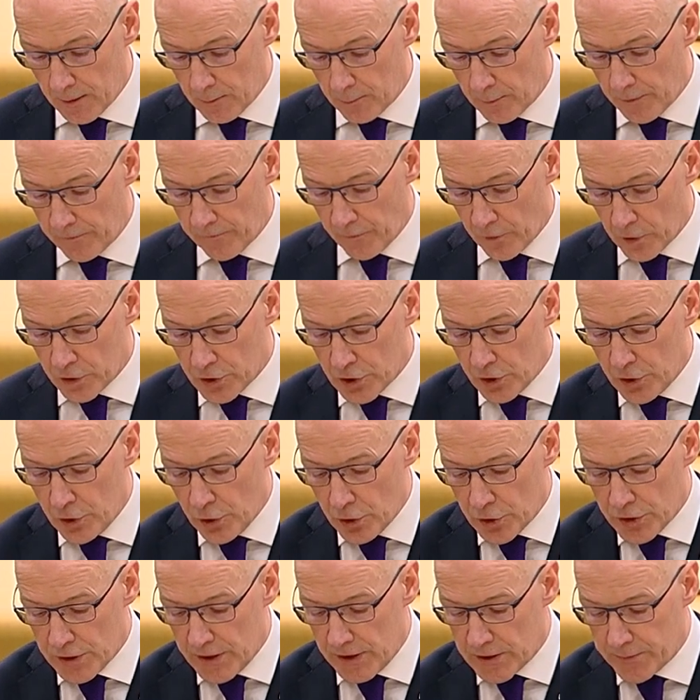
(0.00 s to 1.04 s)
We have also
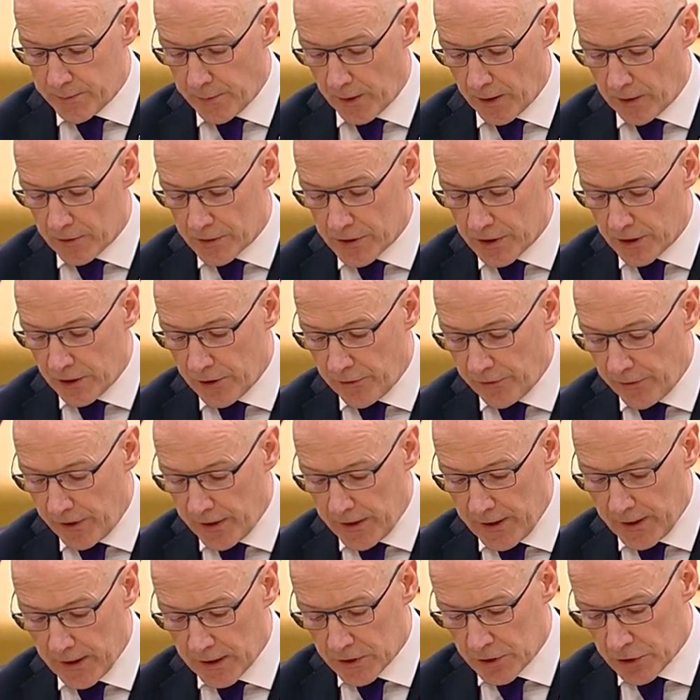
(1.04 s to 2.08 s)
used these powers in
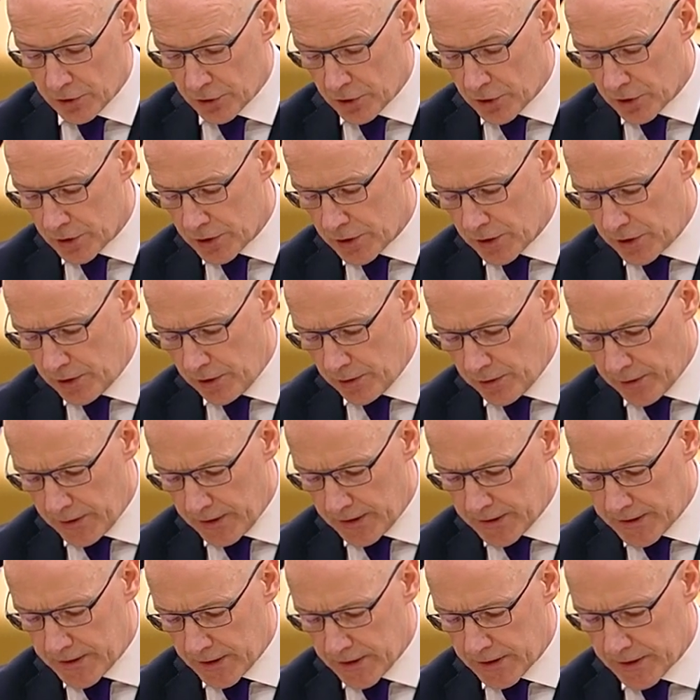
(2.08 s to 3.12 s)
creating a social security
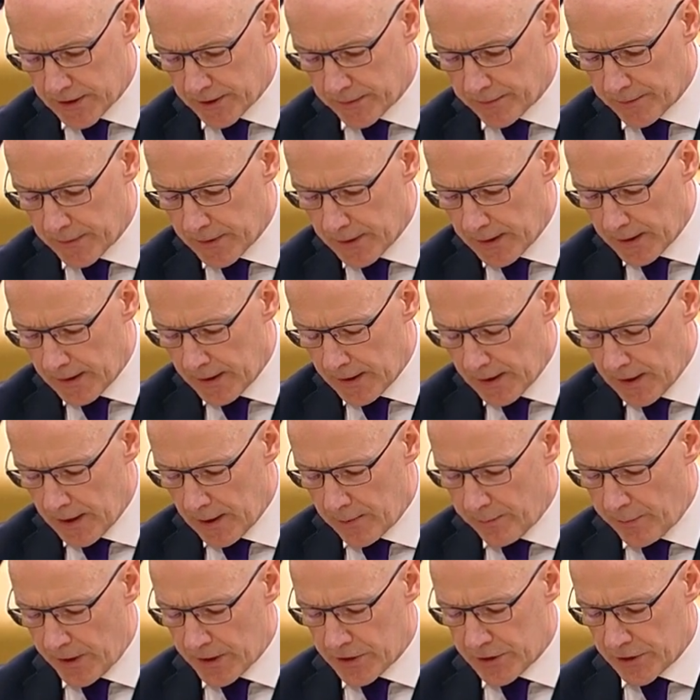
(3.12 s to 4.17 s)
system
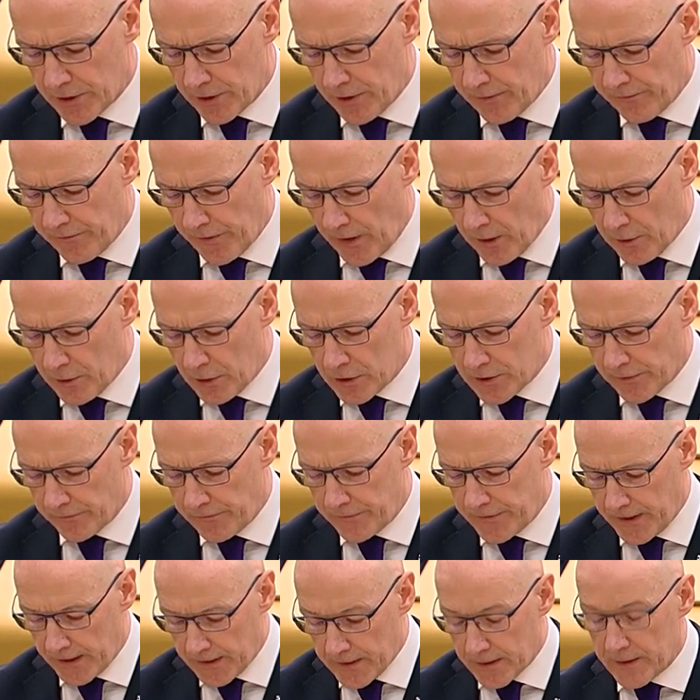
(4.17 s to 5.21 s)
based on the values
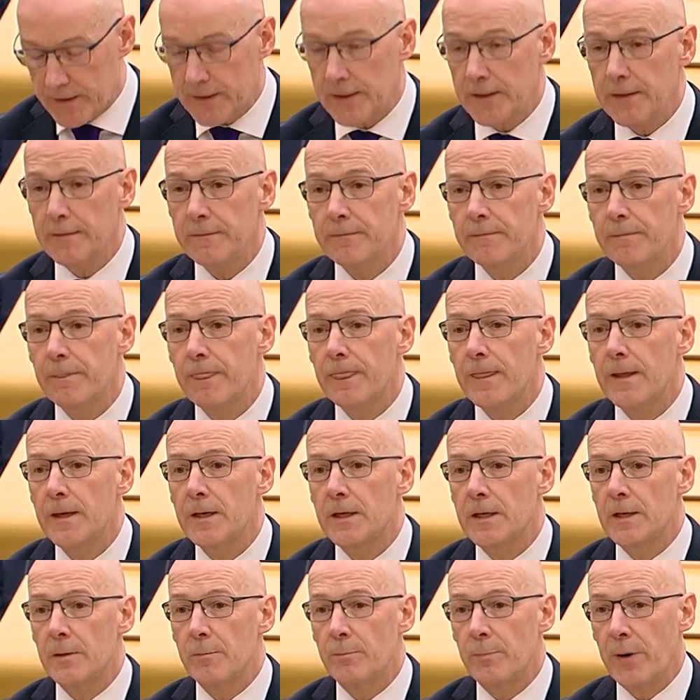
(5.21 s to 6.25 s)
of dignity,
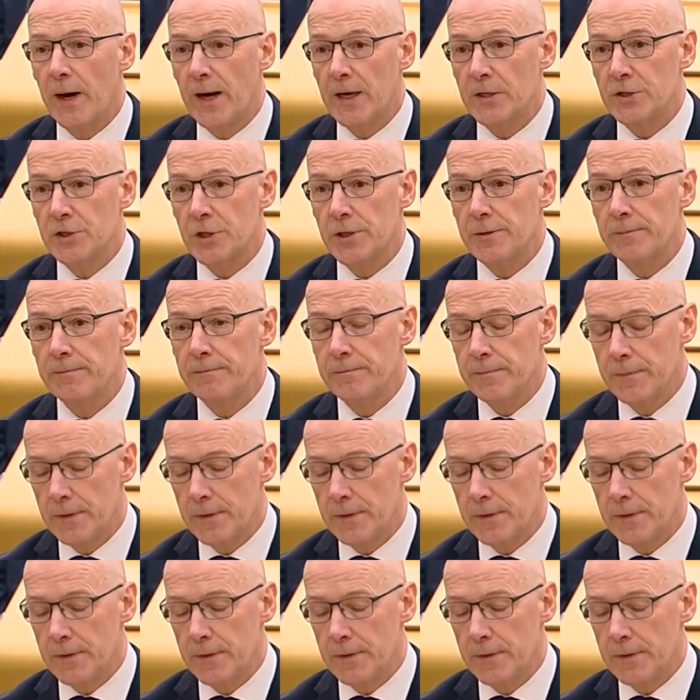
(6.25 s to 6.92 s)
compassion